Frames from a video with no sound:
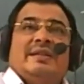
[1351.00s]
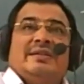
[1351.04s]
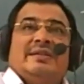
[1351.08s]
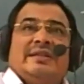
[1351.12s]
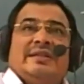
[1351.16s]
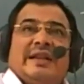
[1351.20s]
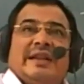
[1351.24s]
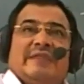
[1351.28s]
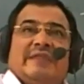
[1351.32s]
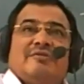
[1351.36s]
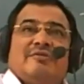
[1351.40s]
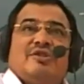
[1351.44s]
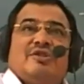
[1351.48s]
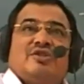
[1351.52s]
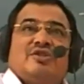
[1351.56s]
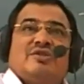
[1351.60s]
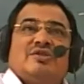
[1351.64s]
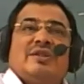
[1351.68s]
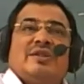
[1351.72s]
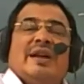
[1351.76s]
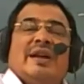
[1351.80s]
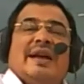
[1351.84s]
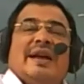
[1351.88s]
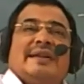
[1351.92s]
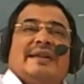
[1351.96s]
There was
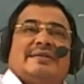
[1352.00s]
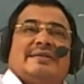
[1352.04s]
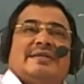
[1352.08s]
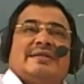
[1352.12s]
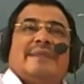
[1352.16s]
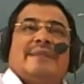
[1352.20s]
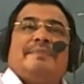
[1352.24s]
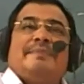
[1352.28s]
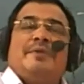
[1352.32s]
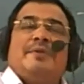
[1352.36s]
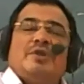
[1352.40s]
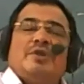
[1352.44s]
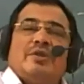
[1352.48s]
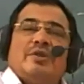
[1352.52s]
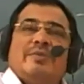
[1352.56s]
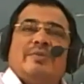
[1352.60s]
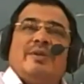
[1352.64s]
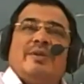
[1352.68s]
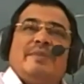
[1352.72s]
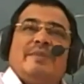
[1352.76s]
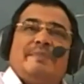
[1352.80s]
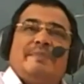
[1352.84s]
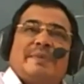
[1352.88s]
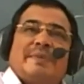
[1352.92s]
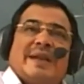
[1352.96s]
a support
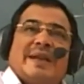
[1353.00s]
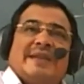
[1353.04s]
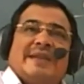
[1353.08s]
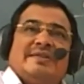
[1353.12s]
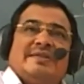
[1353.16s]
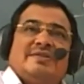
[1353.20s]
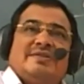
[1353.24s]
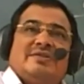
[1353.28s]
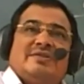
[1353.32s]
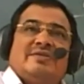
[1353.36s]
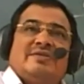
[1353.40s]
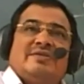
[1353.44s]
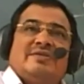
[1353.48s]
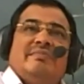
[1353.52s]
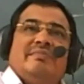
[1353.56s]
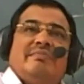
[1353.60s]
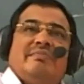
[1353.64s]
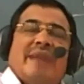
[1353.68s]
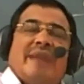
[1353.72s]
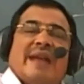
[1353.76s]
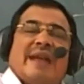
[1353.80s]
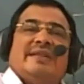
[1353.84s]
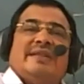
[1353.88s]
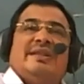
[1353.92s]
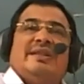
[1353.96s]
price
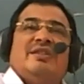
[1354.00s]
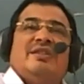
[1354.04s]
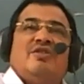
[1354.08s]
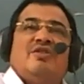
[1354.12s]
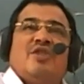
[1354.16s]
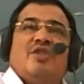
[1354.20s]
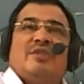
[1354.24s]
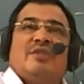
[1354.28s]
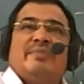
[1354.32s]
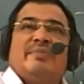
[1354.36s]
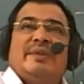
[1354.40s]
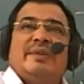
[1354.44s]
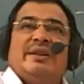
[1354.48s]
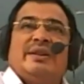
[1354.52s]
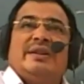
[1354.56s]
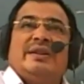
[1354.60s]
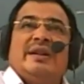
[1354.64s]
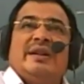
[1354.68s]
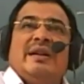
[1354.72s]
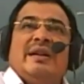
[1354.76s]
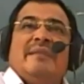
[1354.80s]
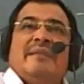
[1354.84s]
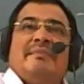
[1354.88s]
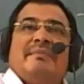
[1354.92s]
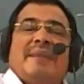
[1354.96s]
by the
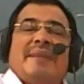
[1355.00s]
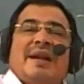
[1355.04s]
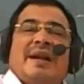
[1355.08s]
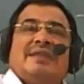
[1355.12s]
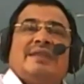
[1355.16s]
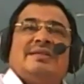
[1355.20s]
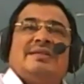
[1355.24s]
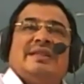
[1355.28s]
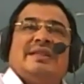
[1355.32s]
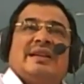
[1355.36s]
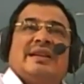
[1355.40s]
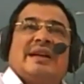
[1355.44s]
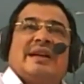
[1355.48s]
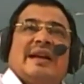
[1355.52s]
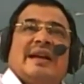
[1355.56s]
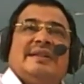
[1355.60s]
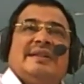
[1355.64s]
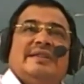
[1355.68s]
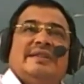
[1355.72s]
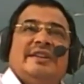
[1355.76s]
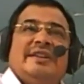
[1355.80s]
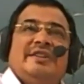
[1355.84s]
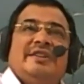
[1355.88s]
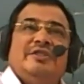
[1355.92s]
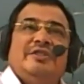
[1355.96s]
government, but the
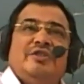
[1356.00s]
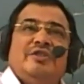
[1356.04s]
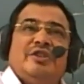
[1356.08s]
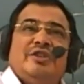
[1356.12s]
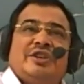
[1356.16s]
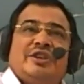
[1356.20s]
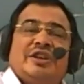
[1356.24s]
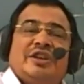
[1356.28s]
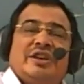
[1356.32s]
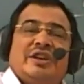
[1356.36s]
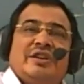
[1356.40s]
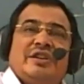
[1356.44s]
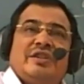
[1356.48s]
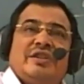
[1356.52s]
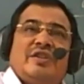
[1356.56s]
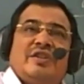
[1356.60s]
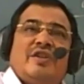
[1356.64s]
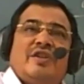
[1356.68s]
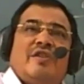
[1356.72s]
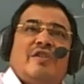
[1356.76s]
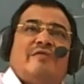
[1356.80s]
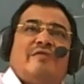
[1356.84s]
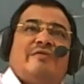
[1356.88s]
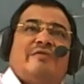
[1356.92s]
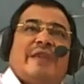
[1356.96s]
contribution
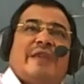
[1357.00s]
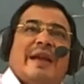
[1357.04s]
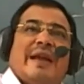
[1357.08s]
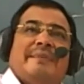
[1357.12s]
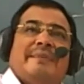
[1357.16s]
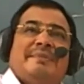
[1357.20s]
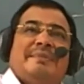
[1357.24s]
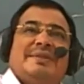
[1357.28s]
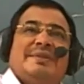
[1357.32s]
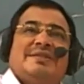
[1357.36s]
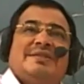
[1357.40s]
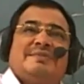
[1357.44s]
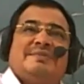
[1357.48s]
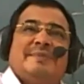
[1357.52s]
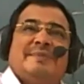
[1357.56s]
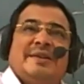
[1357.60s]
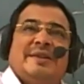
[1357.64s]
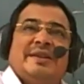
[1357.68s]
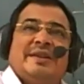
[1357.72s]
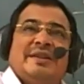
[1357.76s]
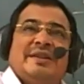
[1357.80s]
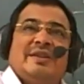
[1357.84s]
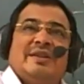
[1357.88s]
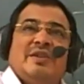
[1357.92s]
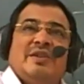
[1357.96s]
of
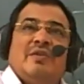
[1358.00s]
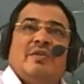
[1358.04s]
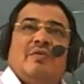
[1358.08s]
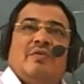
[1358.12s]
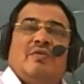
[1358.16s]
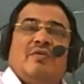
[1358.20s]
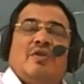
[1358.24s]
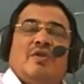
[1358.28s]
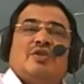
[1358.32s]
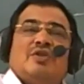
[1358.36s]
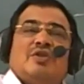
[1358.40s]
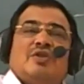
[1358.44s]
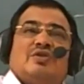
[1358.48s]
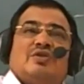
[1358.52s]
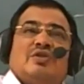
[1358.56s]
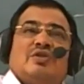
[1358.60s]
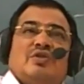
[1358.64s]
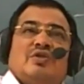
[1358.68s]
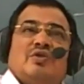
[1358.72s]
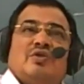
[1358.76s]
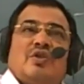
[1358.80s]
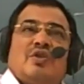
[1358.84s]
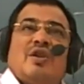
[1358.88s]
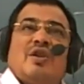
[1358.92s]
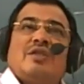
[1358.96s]
MSP was
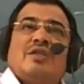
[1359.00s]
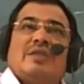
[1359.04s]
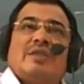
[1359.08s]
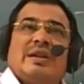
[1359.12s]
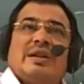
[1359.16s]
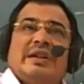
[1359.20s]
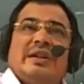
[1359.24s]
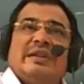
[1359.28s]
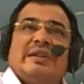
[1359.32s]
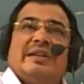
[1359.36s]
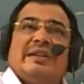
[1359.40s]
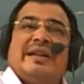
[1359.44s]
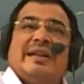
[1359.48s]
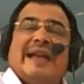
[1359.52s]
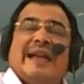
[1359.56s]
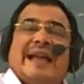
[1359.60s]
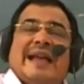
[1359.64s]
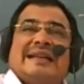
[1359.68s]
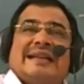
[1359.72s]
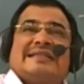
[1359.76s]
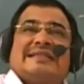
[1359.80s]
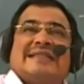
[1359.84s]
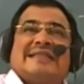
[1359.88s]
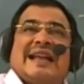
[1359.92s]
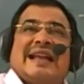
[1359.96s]
not in
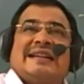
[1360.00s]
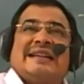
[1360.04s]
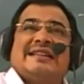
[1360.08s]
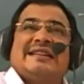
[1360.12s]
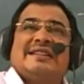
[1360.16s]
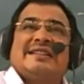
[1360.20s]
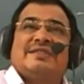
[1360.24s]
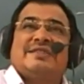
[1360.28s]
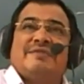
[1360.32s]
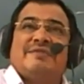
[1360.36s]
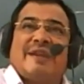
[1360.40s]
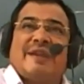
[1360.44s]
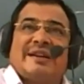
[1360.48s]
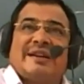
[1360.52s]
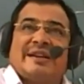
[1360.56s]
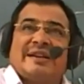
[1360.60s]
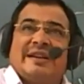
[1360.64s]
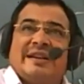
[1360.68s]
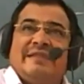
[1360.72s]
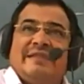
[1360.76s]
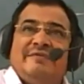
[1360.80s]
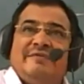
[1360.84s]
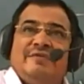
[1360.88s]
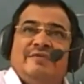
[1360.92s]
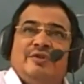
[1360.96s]
a
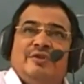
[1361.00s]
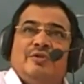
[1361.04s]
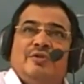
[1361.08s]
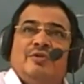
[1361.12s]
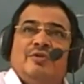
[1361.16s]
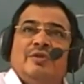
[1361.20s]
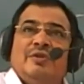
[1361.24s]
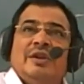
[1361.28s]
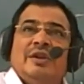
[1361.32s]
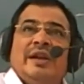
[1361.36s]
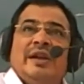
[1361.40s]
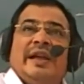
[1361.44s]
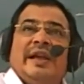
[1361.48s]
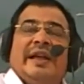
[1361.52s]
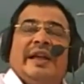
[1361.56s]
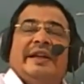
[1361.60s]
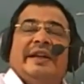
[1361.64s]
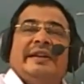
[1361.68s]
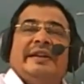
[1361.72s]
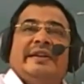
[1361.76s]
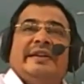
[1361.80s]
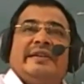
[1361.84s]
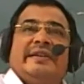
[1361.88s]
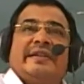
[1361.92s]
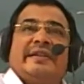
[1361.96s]
satisfactory view
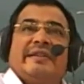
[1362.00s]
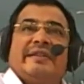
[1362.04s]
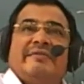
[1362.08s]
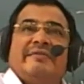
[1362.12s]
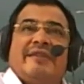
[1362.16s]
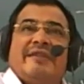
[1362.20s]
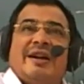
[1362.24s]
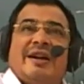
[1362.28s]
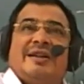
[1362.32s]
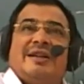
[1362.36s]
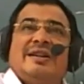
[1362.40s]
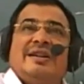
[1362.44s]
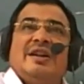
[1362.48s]
in regard